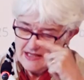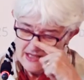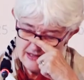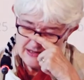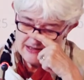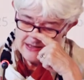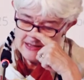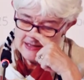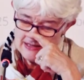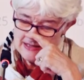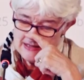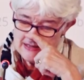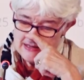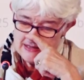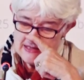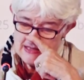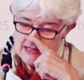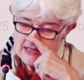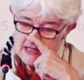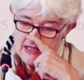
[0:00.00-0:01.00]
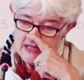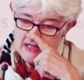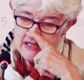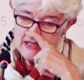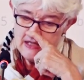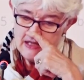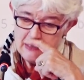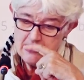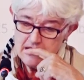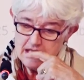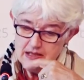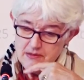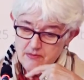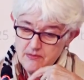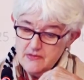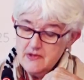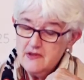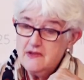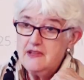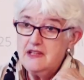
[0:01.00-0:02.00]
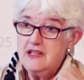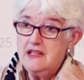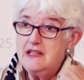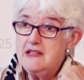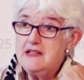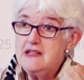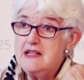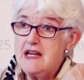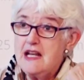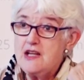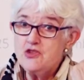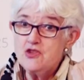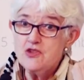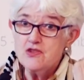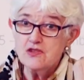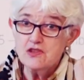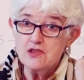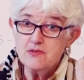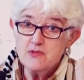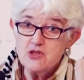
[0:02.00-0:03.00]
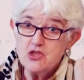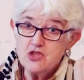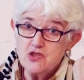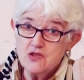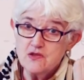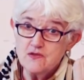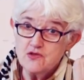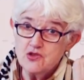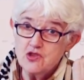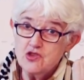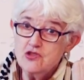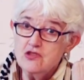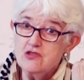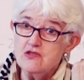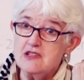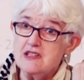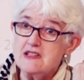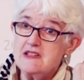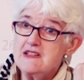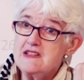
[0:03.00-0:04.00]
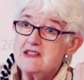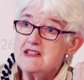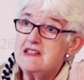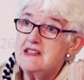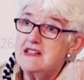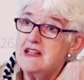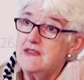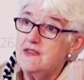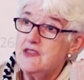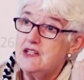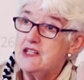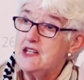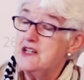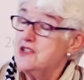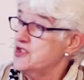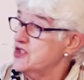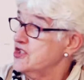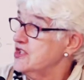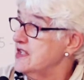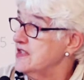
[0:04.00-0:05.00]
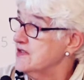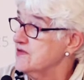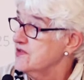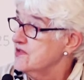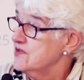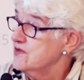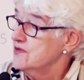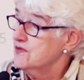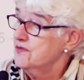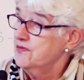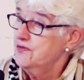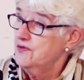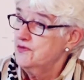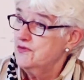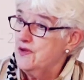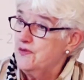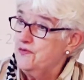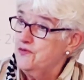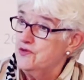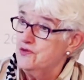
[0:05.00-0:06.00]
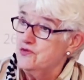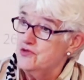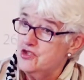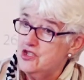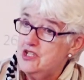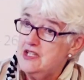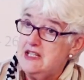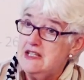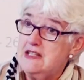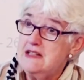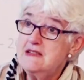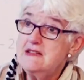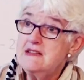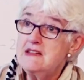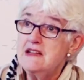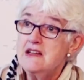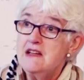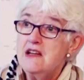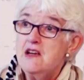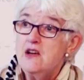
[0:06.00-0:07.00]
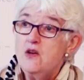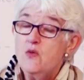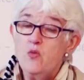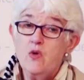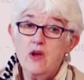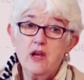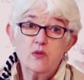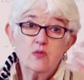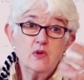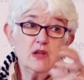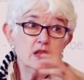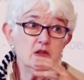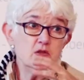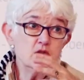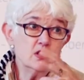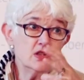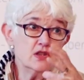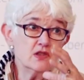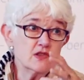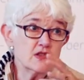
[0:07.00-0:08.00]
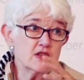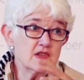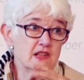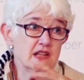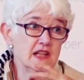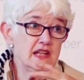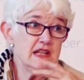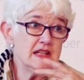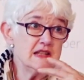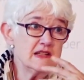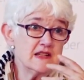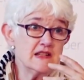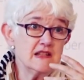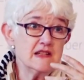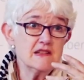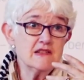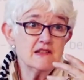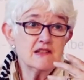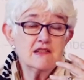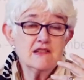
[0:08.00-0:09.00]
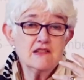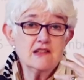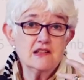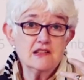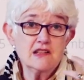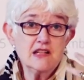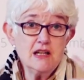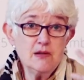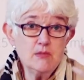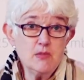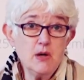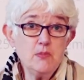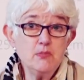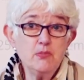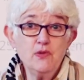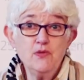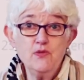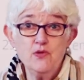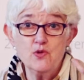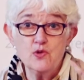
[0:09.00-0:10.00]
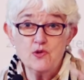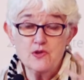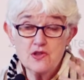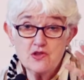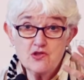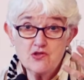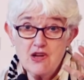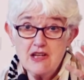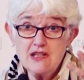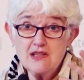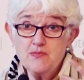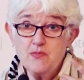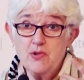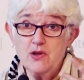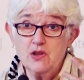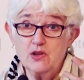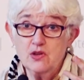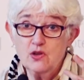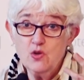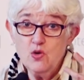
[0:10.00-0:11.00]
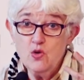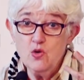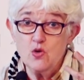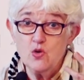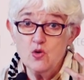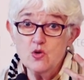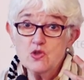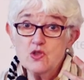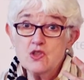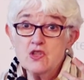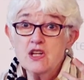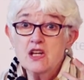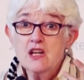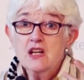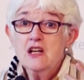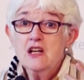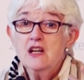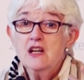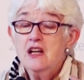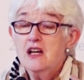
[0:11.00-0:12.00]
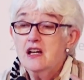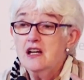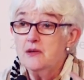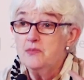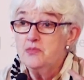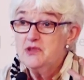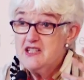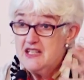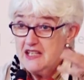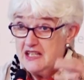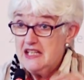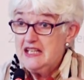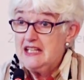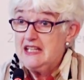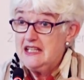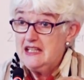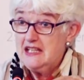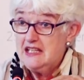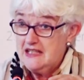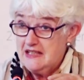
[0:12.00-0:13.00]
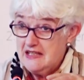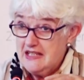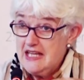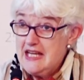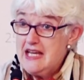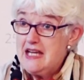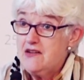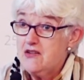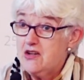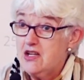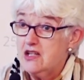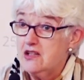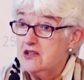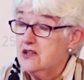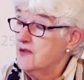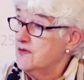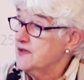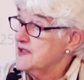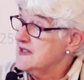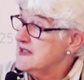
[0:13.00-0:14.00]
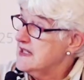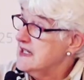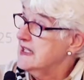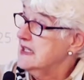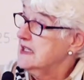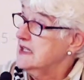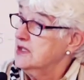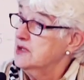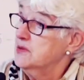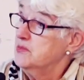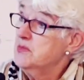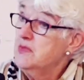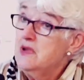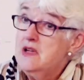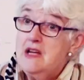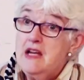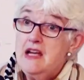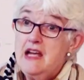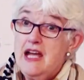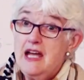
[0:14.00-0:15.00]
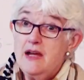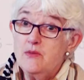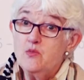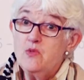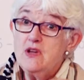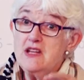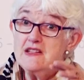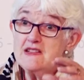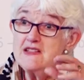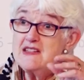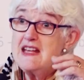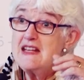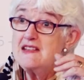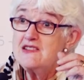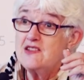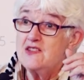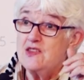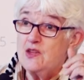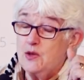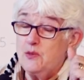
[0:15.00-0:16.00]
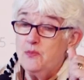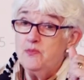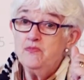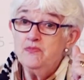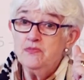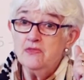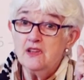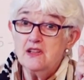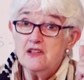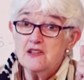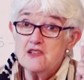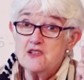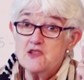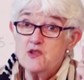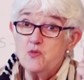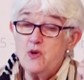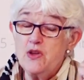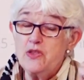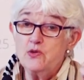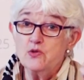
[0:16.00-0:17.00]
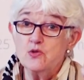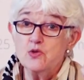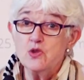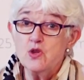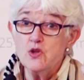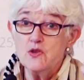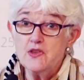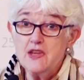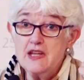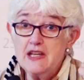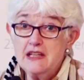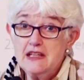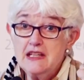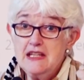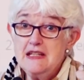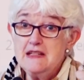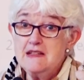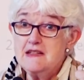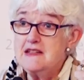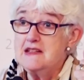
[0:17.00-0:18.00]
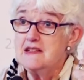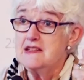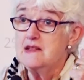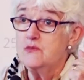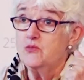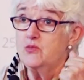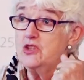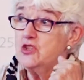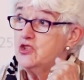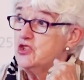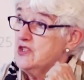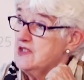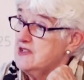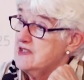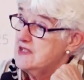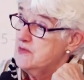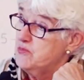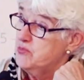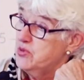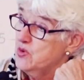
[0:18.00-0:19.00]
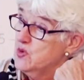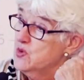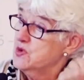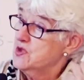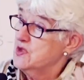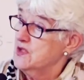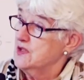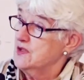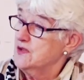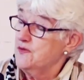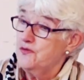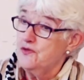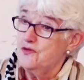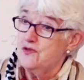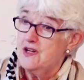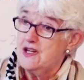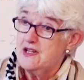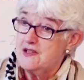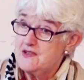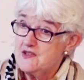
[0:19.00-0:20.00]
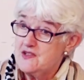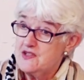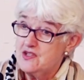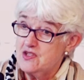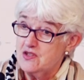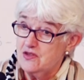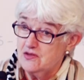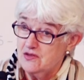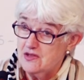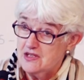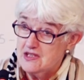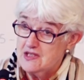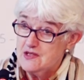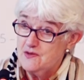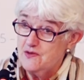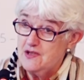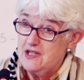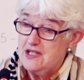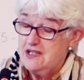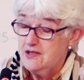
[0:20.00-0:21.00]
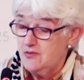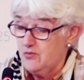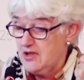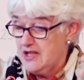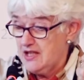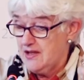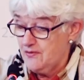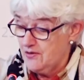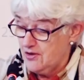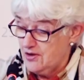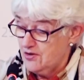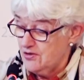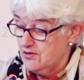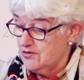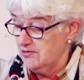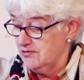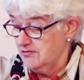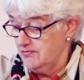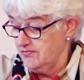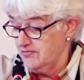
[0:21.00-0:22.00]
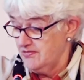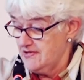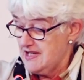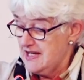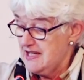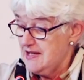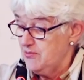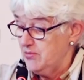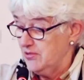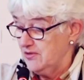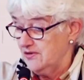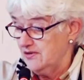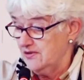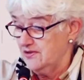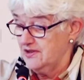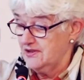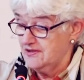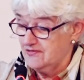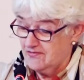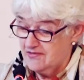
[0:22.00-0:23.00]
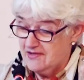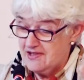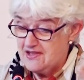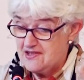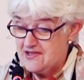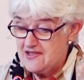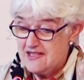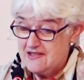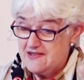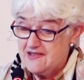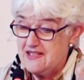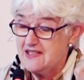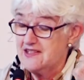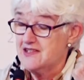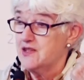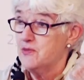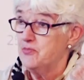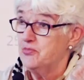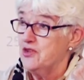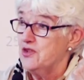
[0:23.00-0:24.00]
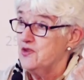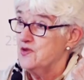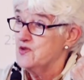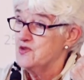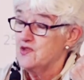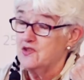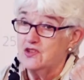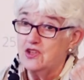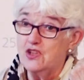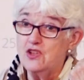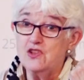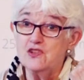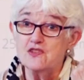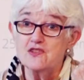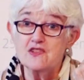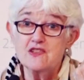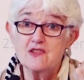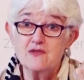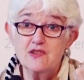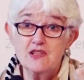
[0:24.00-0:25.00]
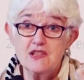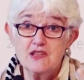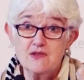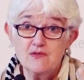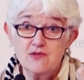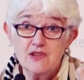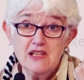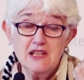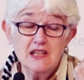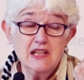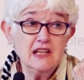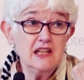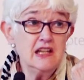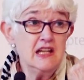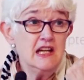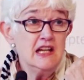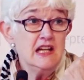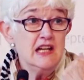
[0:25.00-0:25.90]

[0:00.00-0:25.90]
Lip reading: and Exiles, the International Commission of Jurists and the Dutch Council for Refugees, where we look at the cases that come up before the Strasbourg court, particularly in the area of asylum, and we assess them as to whether or not they're cases in which it's important for us to intervene, and we have a whole table that assesses the pros and the cons of intervening,